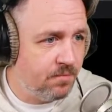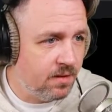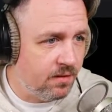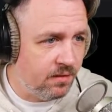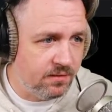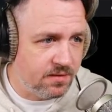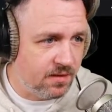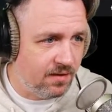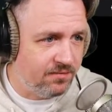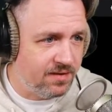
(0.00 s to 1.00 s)
Oh, this
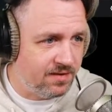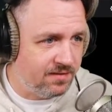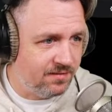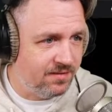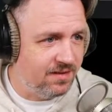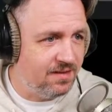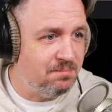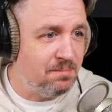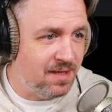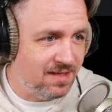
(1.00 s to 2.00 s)
coffee is
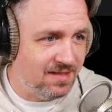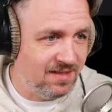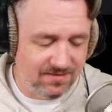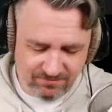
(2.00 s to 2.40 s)
amazing.